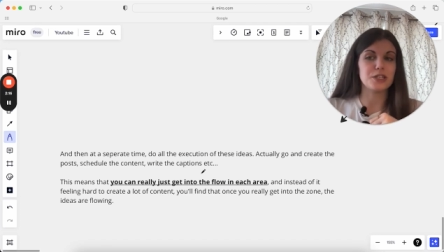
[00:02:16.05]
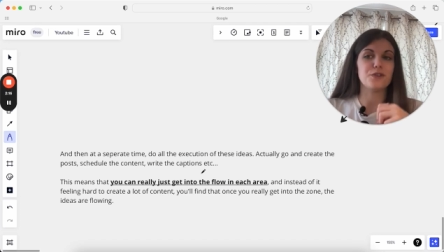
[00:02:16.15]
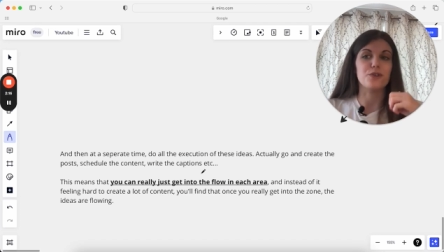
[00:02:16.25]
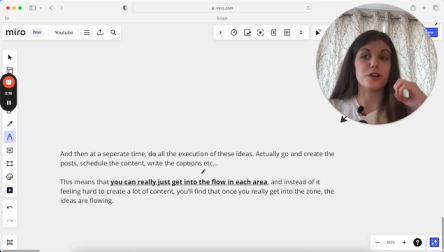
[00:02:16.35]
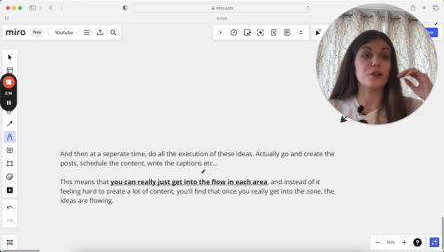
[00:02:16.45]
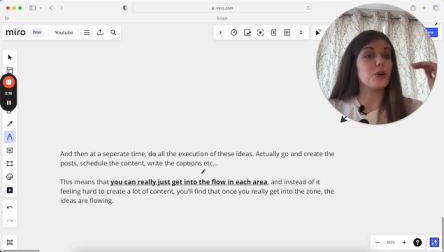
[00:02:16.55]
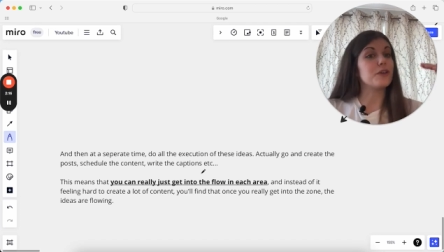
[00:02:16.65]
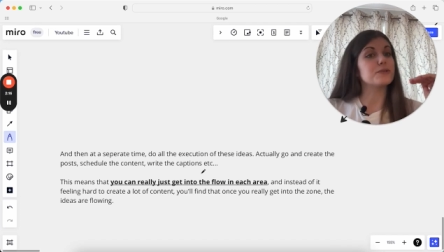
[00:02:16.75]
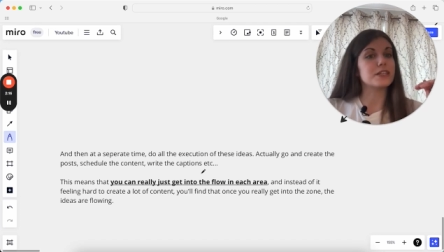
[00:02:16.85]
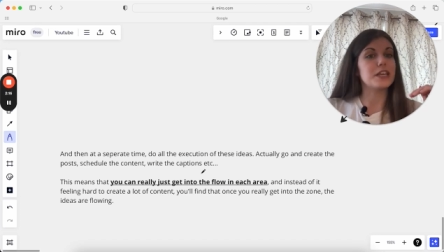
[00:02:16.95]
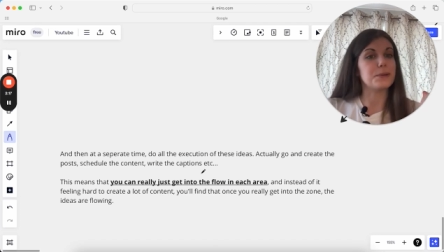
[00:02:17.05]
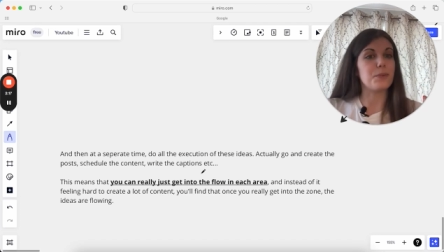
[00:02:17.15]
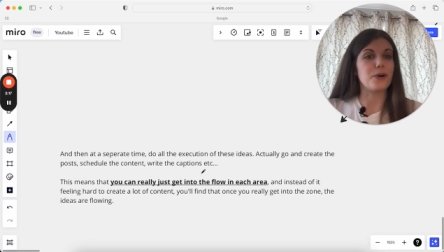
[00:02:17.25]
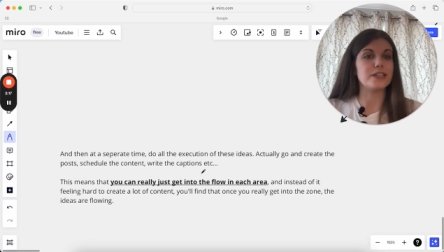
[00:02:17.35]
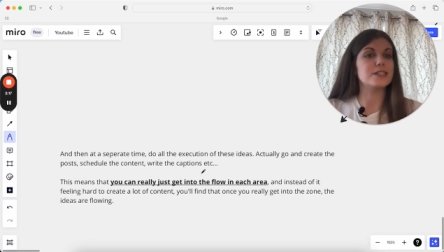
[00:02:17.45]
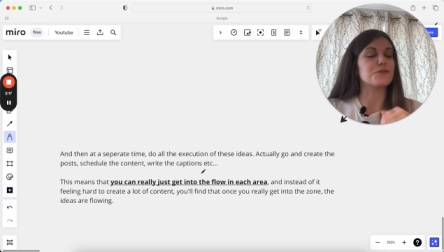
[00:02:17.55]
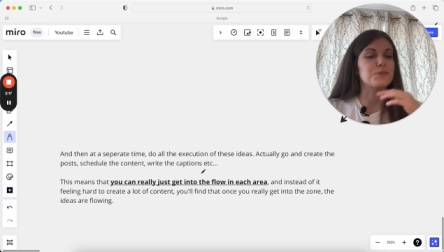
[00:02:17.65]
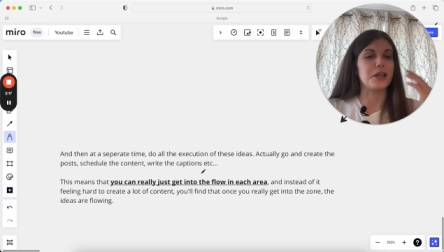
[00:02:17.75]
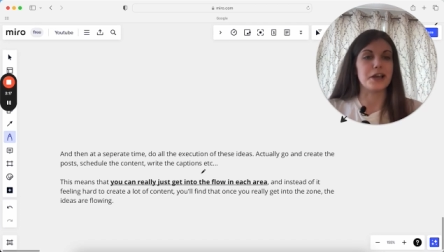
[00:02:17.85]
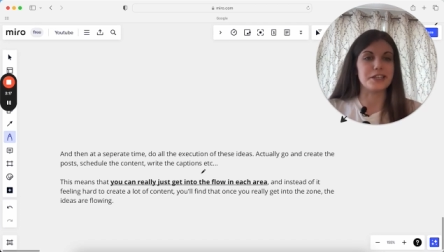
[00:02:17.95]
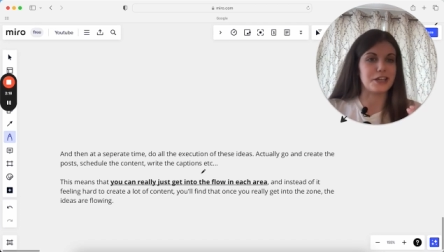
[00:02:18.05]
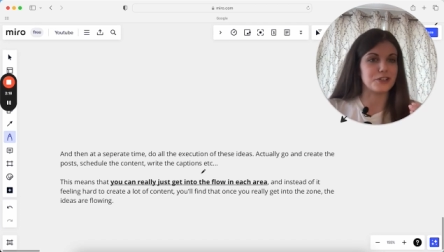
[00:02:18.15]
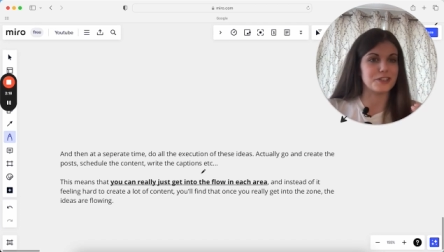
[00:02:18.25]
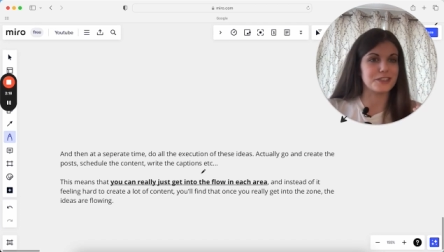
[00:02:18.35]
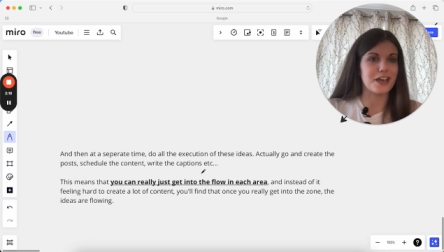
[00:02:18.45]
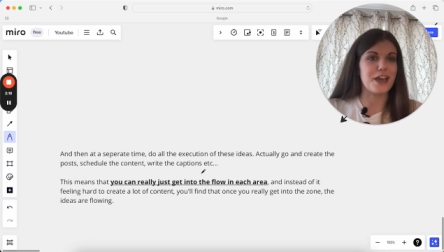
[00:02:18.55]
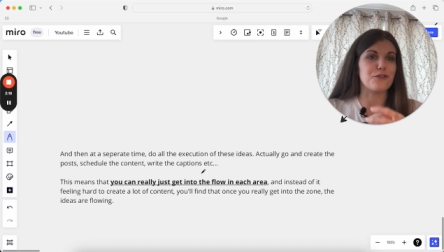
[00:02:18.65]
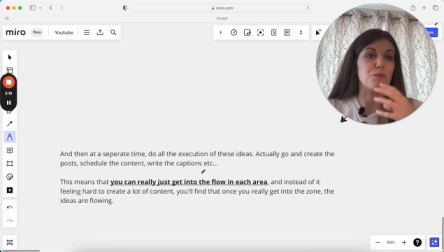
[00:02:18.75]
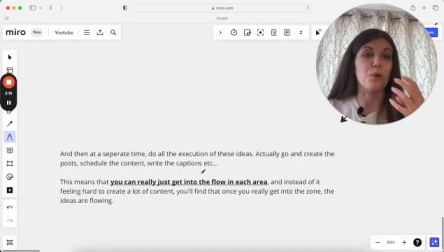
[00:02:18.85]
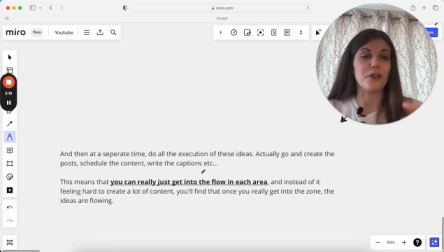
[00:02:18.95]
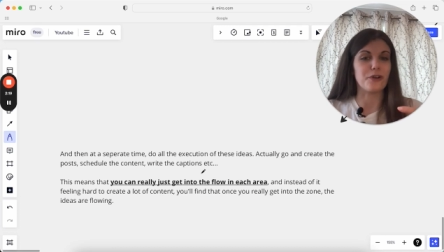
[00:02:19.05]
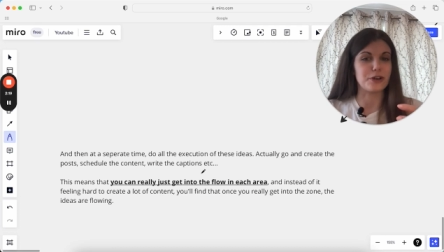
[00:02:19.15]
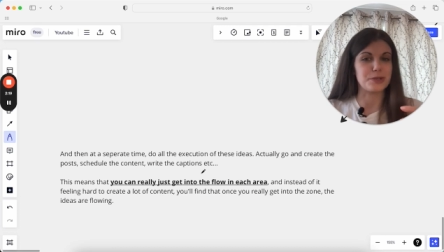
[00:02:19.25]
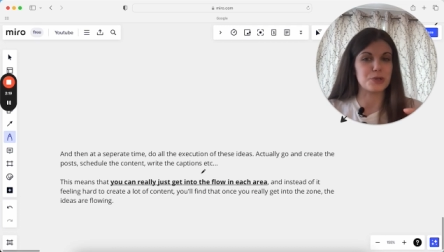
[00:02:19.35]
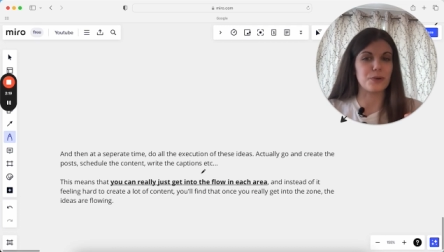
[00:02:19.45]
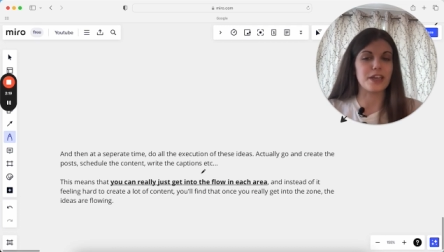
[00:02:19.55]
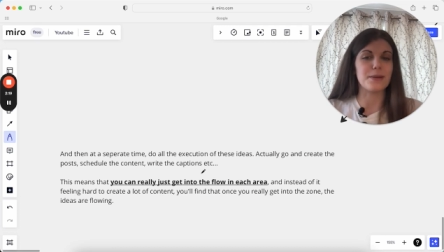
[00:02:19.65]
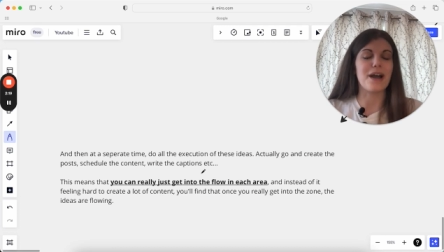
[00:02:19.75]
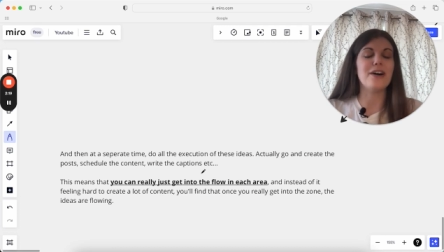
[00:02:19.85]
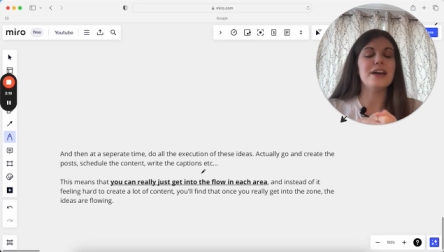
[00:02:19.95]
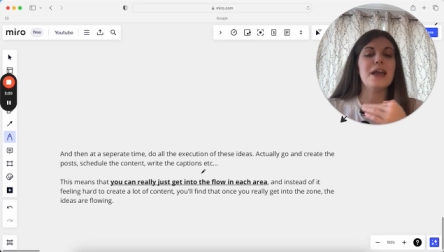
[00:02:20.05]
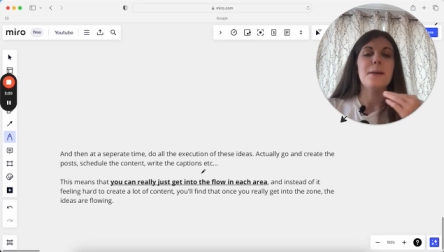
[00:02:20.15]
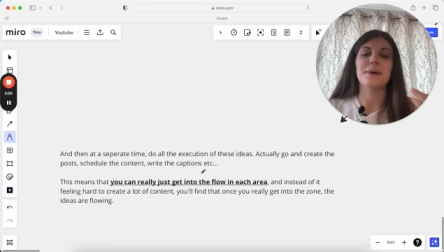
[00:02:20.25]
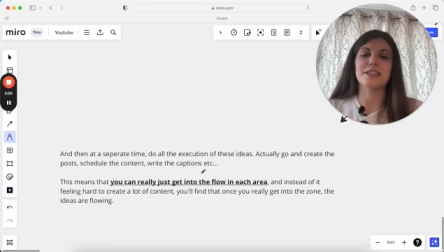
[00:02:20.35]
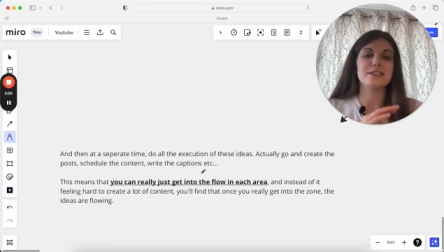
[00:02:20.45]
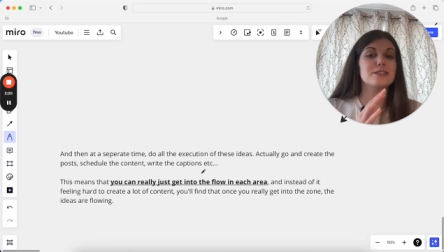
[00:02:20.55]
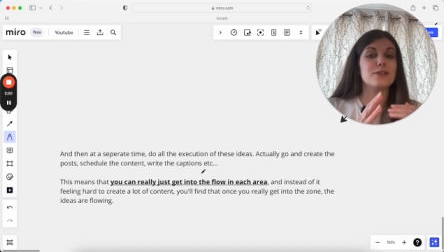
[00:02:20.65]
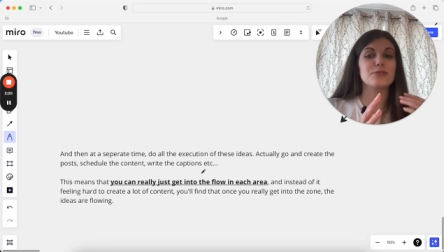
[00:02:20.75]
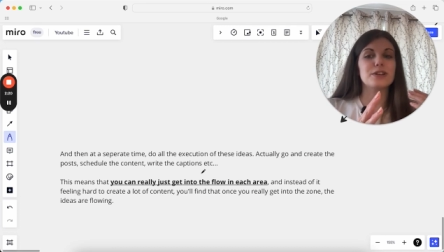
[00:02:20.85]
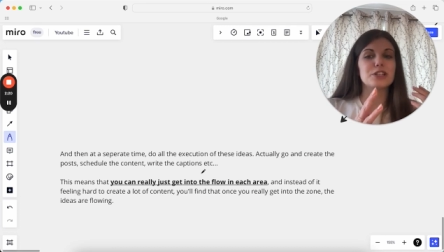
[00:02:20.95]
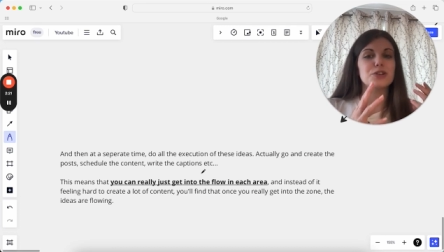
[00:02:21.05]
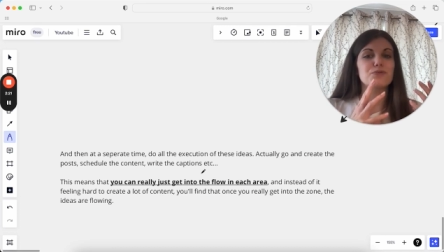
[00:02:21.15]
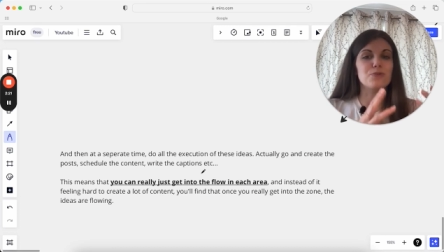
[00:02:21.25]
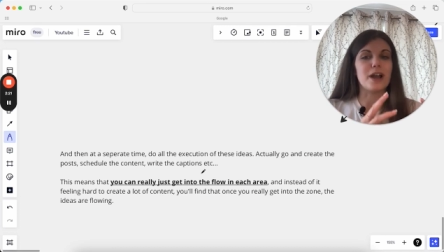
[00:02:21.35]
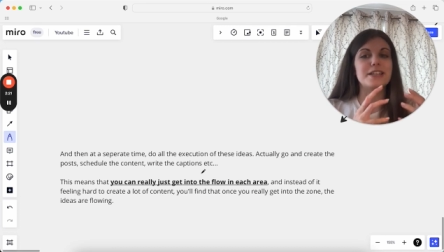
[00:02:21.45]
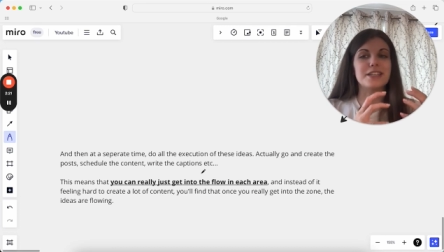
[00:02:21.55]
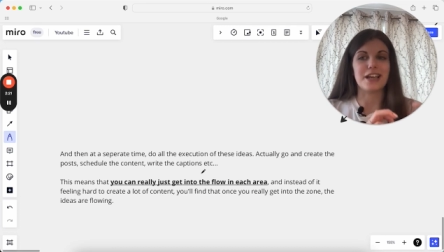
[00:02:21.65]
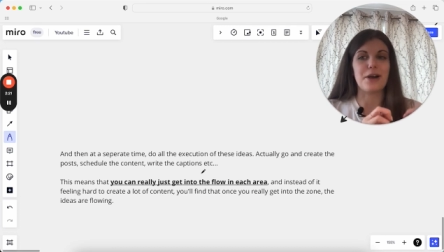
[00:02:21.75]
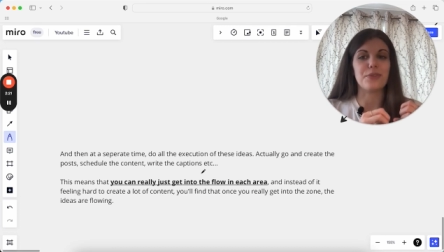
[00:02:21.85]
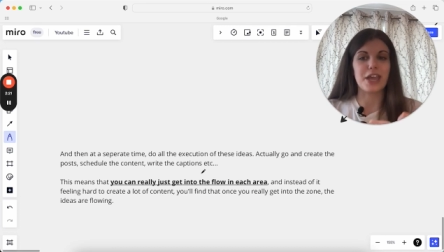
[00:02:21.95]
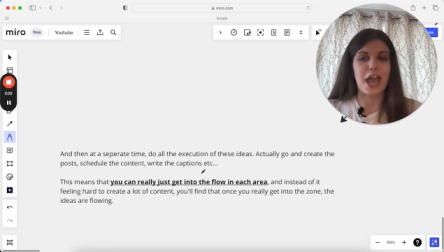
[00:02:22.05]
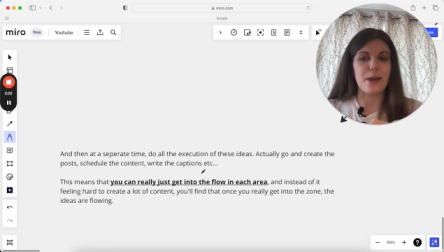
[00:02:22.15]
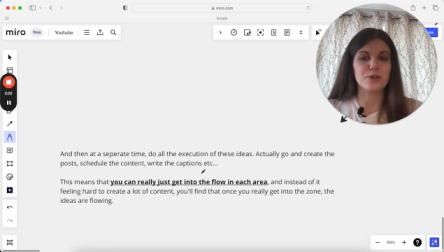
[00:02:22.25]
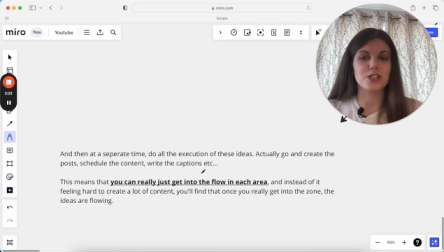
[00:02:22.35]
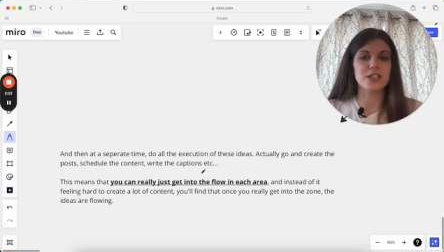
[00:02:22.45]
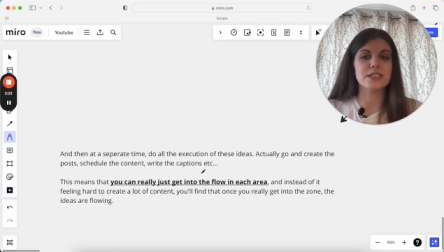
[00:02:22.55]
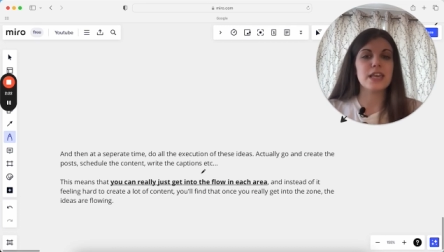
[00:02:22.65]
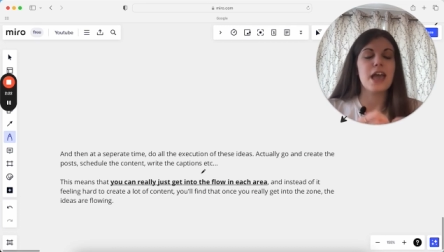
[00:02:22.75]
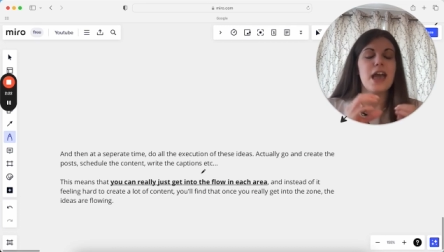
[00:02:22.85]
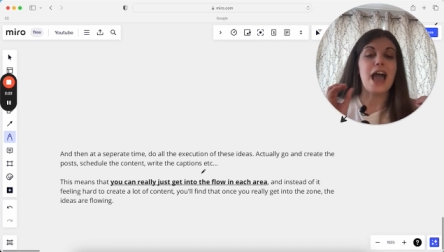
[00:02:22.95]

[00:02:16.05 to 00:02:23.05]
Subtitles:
You've already got those key points from the ideation side of what you're going to be talking about, but this is going through and actually writing out the captions.